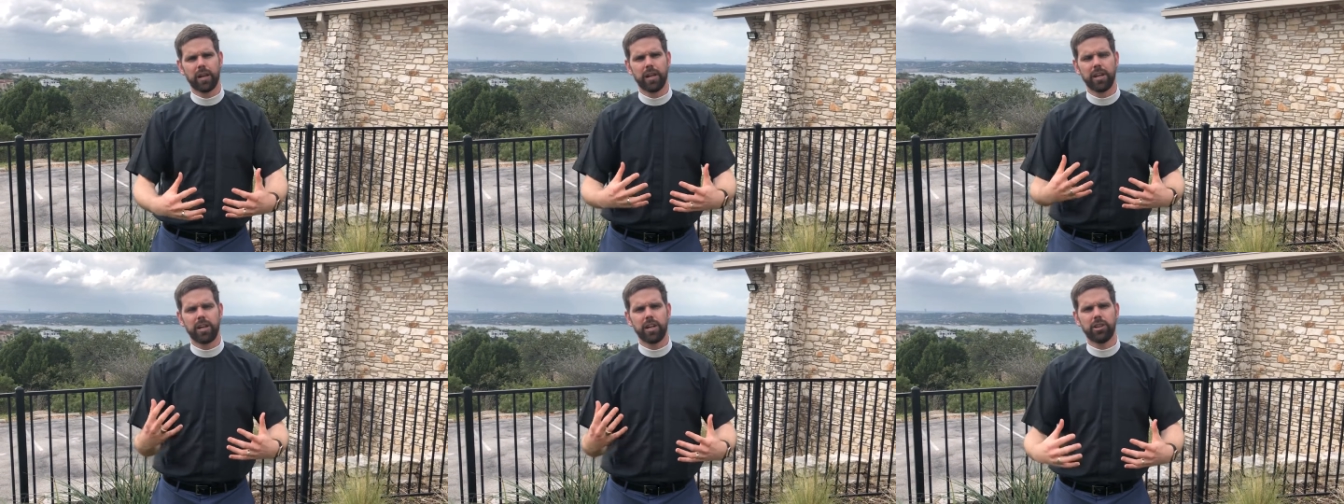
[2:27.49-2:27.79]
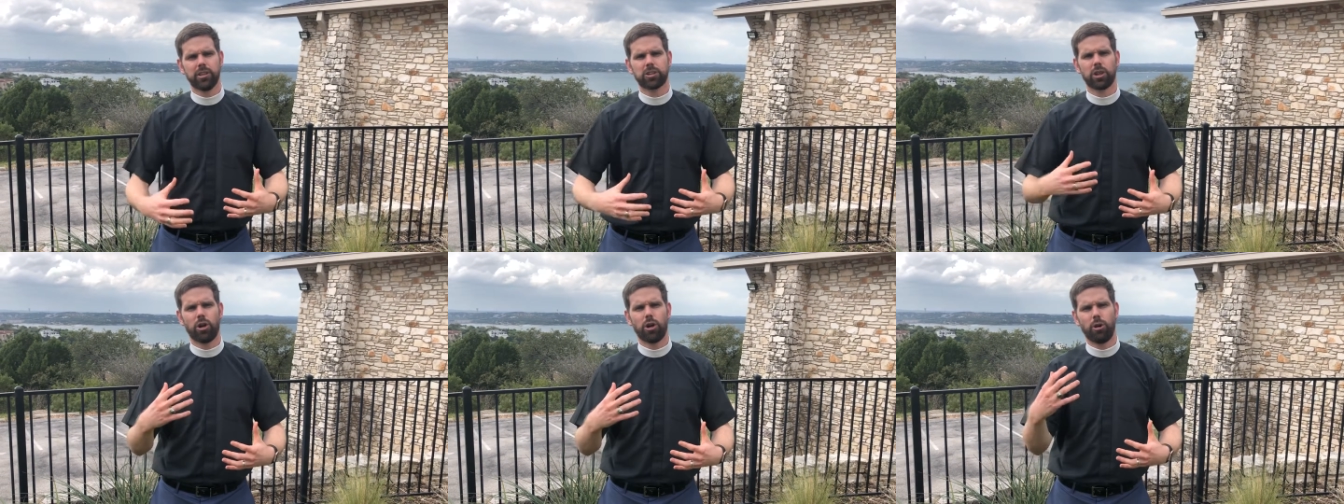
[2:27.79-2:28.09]

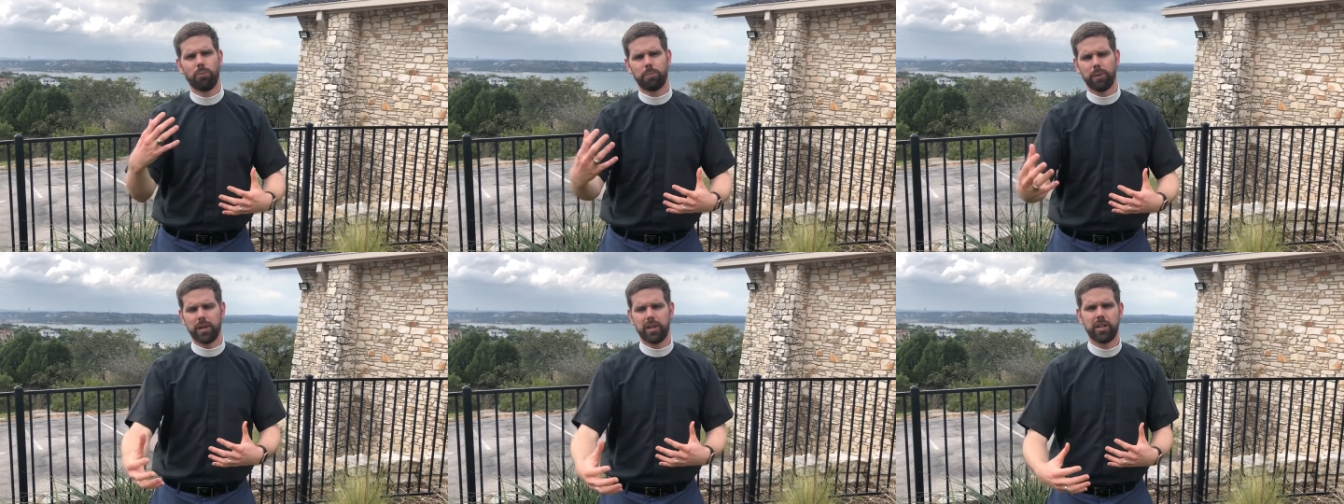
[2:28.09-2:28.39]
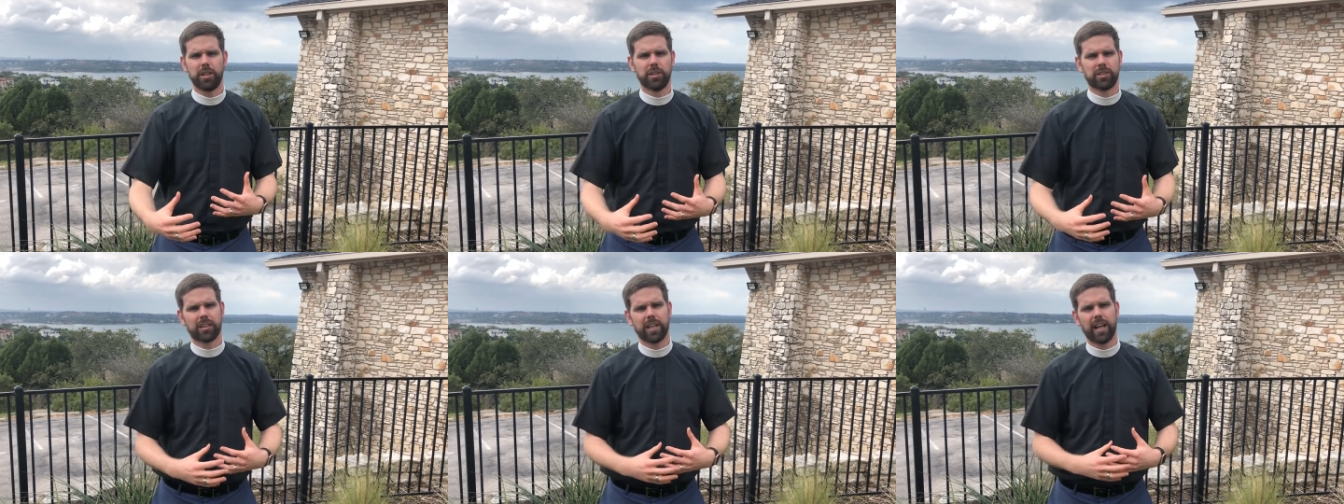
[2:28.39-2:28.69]
here's hope and
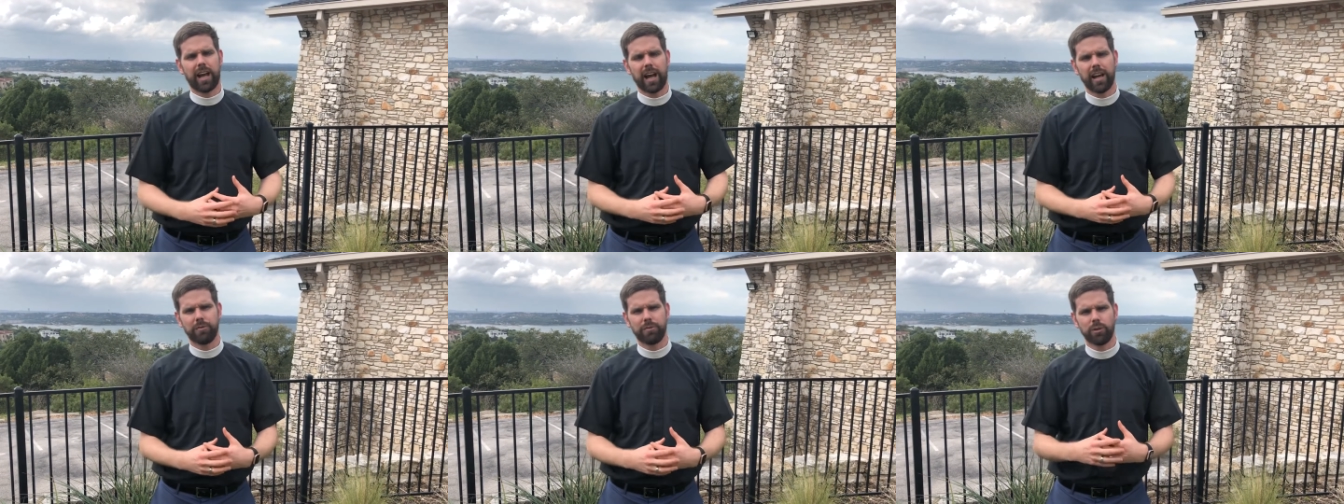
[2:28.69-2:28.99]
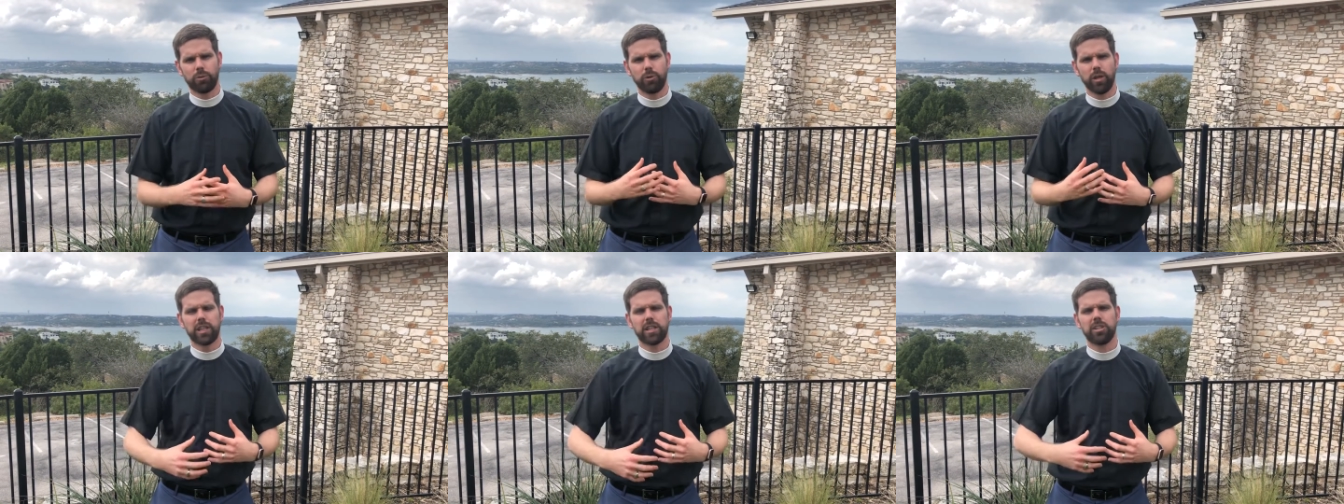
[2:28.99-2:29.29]
here's life, and
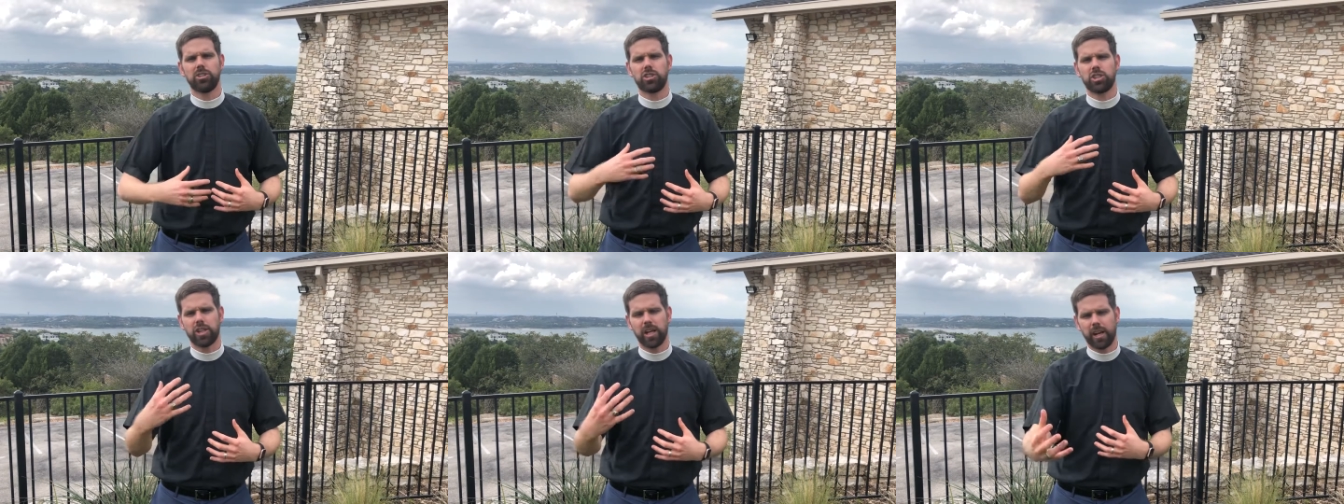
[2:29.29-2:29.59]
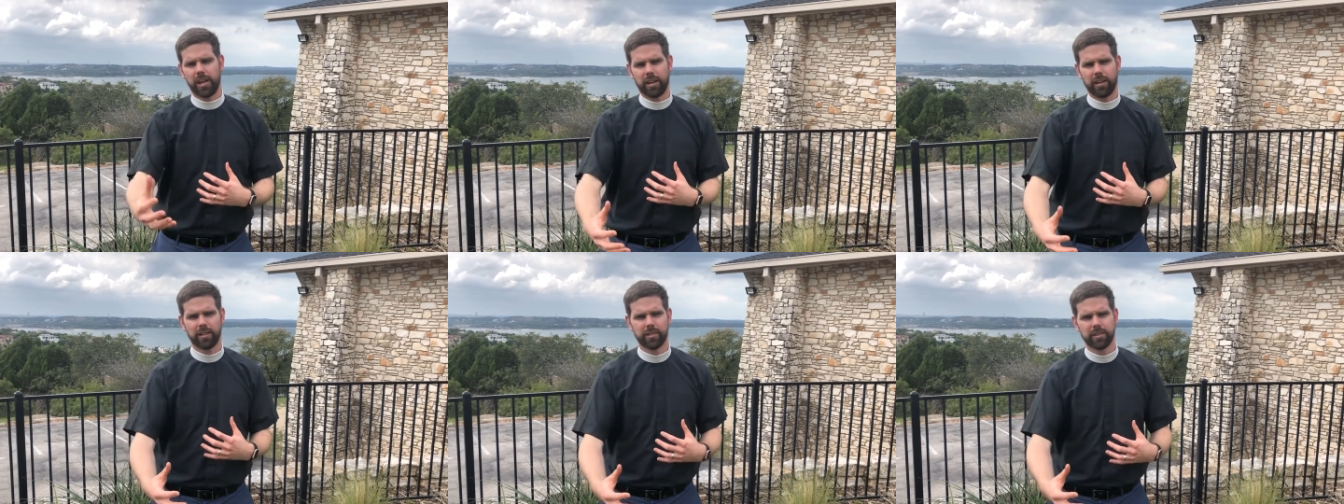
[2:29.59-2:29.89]
we can
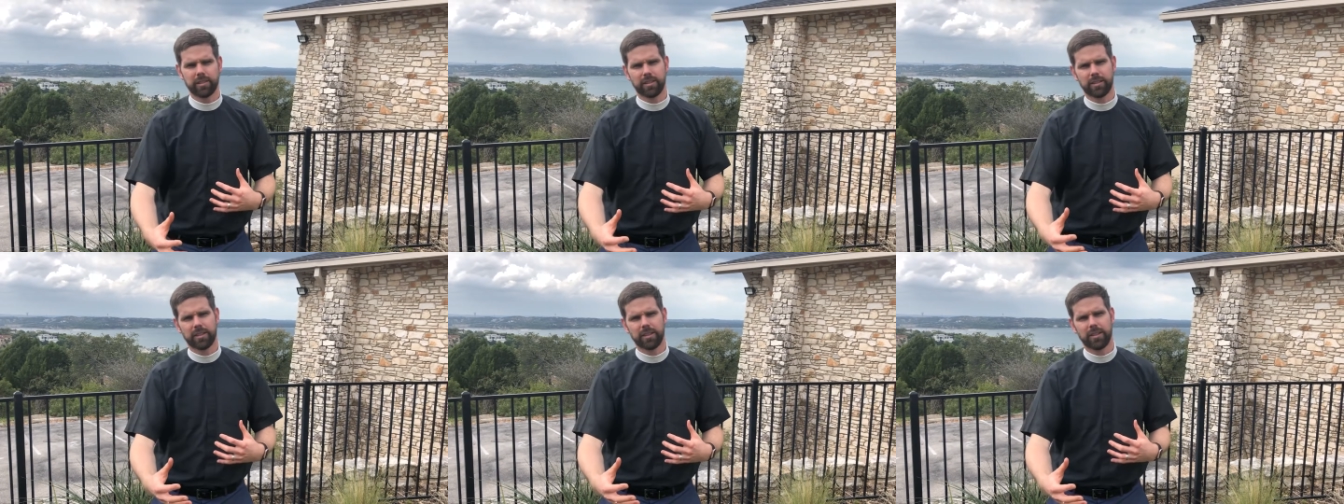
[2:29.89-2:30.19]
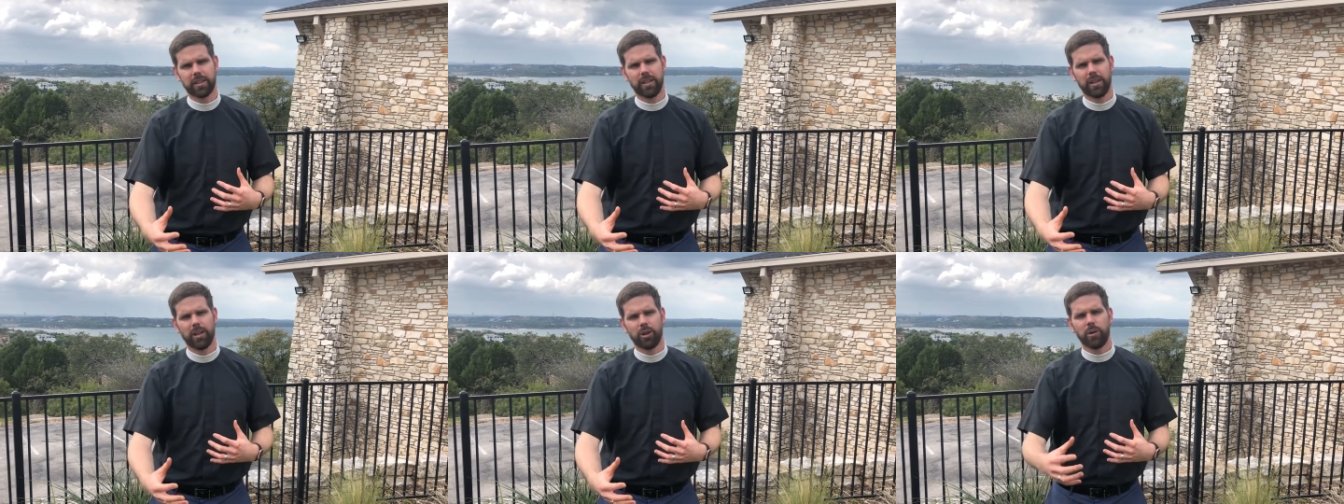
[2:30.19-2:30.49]
share.
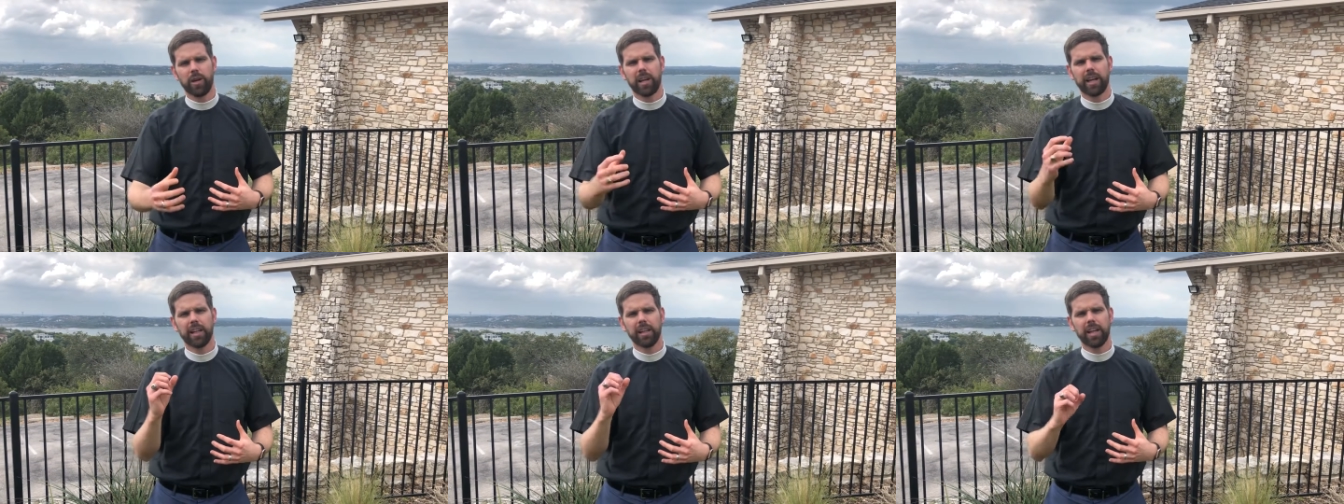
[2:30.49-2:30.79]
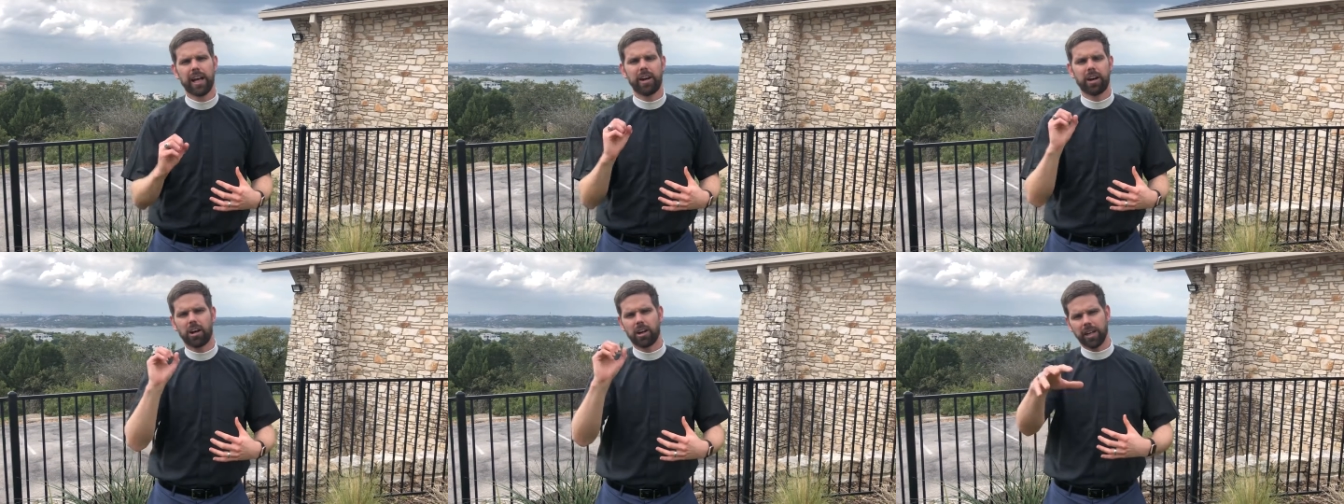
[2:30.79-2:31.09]
We can
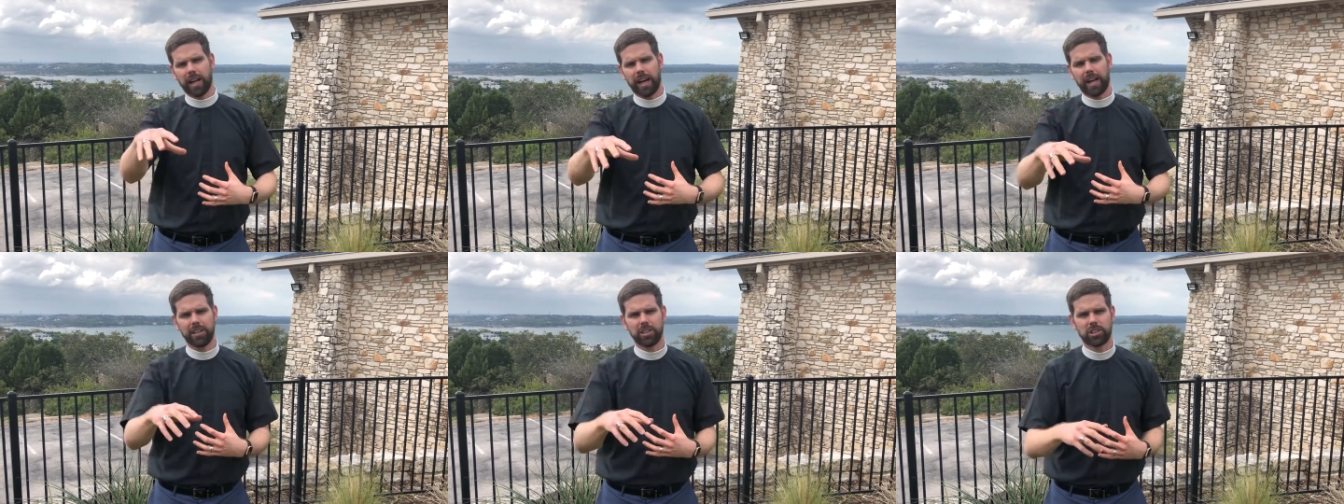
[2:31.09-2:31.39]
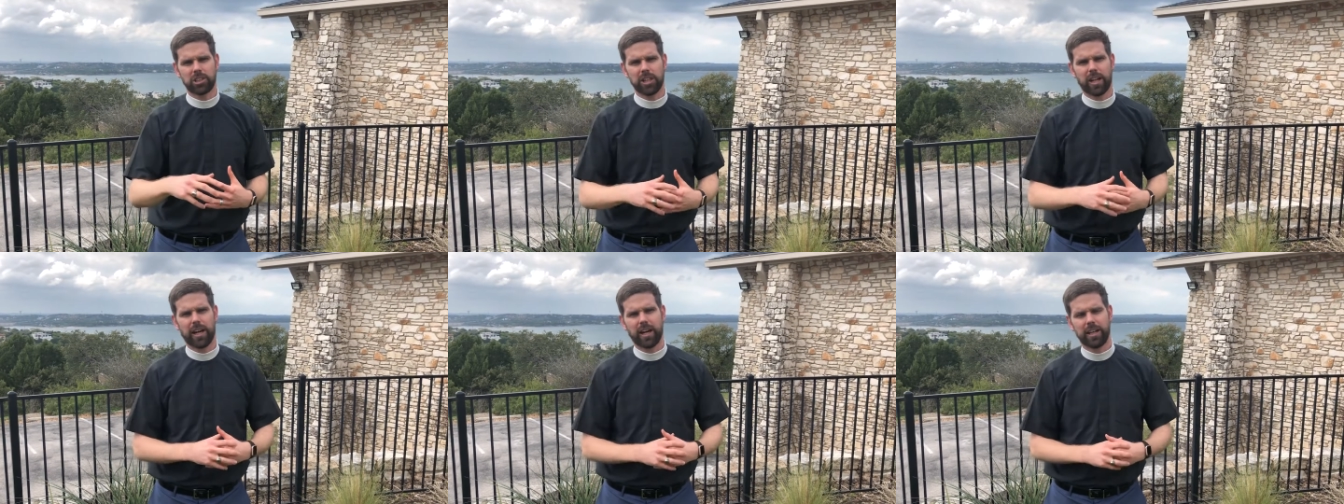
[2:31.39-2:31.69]
let our light
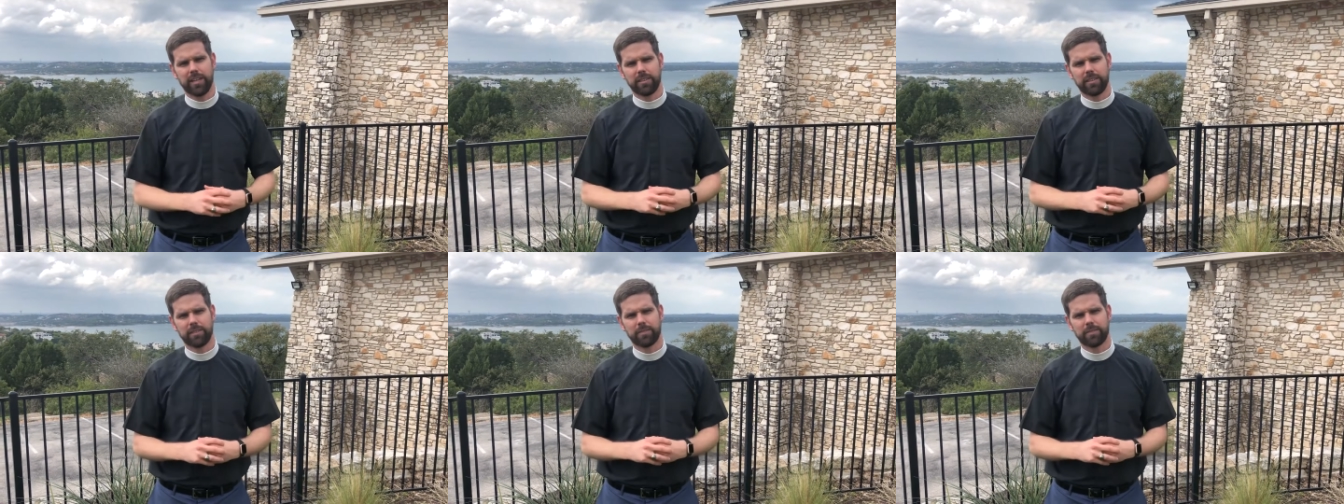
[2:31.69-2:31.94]
shine.